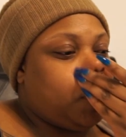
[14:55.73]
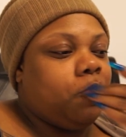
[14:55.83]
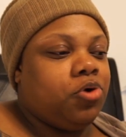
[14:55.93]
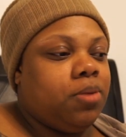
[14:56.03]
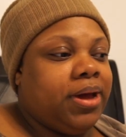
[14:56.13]

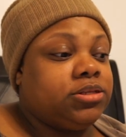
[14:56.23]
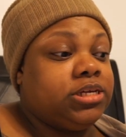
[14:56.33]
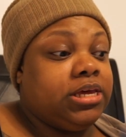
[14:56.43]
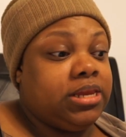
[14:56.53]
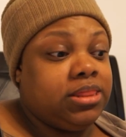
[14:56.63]
and we're about to
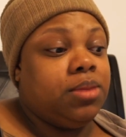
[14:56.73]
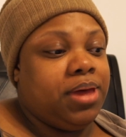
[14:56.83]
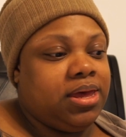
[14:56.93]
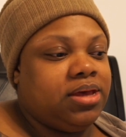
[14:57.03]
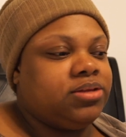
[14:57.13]
get in the
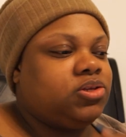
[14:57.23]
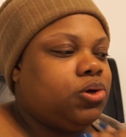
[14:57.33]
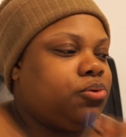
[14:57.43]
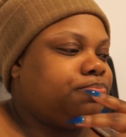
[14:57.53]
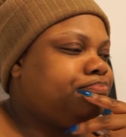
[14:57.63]
bed,
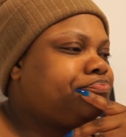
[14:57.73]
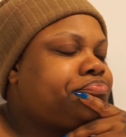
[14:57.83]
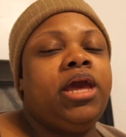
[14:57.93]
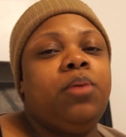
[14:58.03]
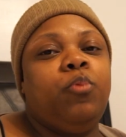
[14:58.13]
so
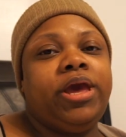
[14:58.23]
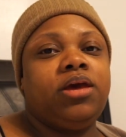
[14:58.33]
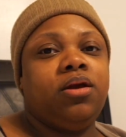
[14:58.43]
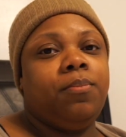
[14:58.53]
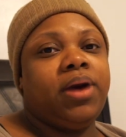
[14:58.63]
I'm
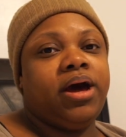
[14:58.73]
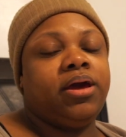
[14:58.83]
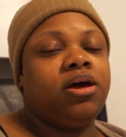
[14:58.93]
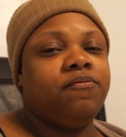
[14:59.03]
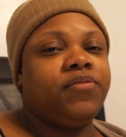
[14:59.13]
waiting on my
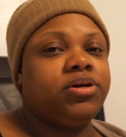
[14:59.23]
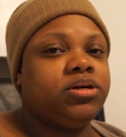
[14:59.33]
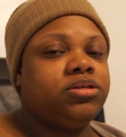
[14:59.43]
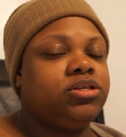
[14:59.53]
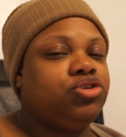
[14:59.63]

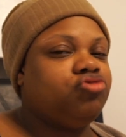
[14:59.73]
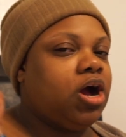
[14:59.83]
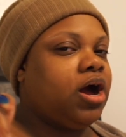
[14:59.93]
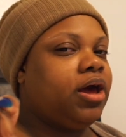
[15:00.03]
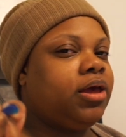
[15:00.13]
comforter to
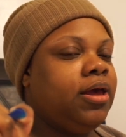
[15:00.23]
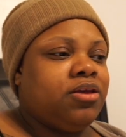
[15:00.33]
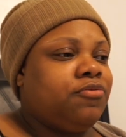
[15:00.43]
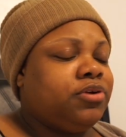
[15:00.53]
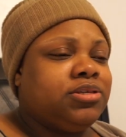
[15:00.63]
dry
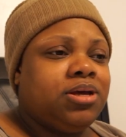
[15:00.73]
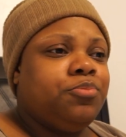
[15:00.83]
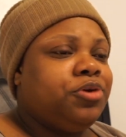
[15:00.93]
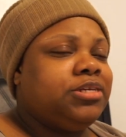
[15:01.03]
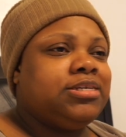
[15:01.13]
because for
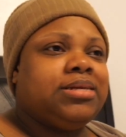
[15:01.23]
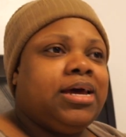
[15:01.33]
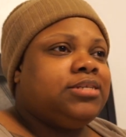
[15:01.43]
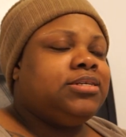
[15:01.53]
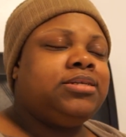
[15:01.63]
some reason
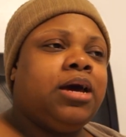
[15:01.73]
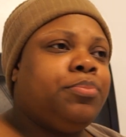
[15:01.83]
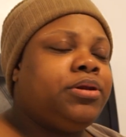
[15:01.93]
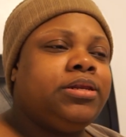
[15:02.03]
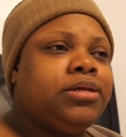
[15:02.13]
I did not
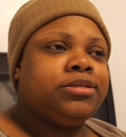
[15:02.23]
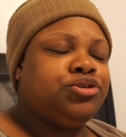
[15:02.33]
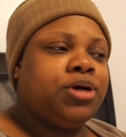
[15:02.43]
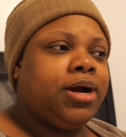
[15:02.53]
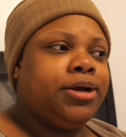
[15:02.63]
put it the
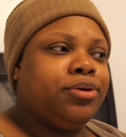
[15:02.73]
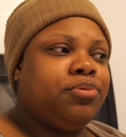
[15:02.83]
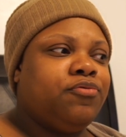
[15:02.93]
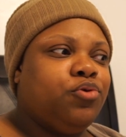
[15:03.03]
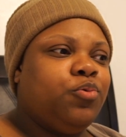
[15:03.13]
dryer
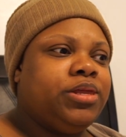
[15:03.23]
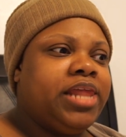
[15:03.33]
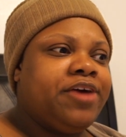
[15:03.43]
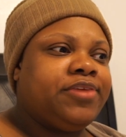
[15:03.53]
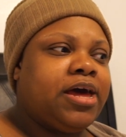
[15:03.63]
before we
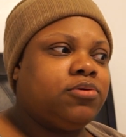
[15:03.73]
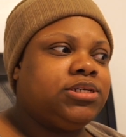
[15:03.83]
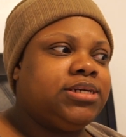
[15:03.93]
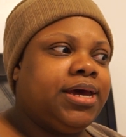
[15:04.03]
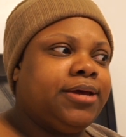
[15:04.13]
left out
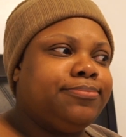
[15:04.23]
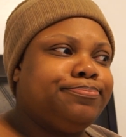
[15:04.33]
today.